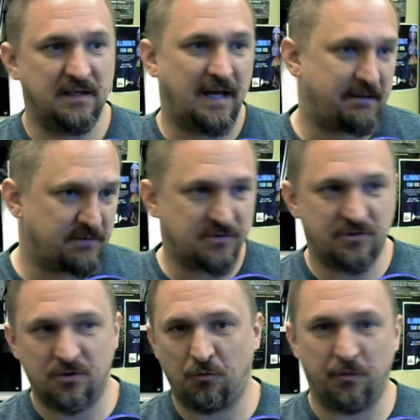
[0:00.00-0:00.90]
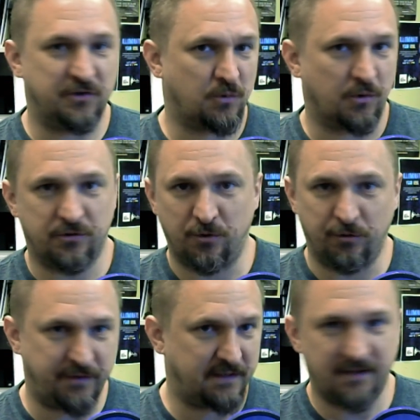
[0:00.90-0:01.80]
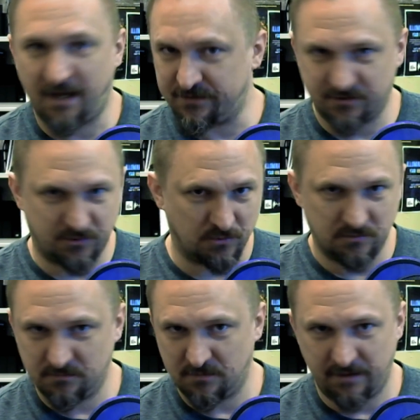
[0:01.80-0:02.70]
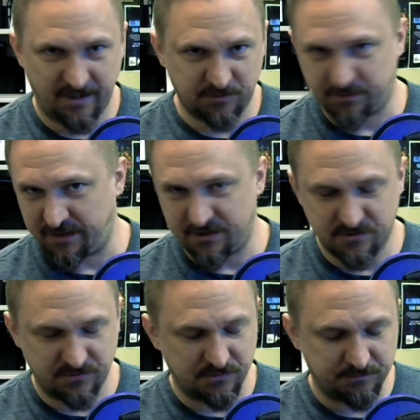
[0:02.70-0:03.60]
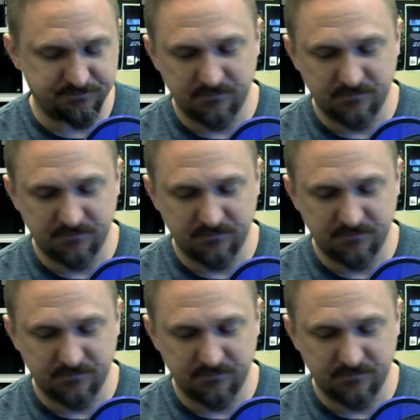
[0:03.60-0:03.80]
having to resort to fantastical explanations.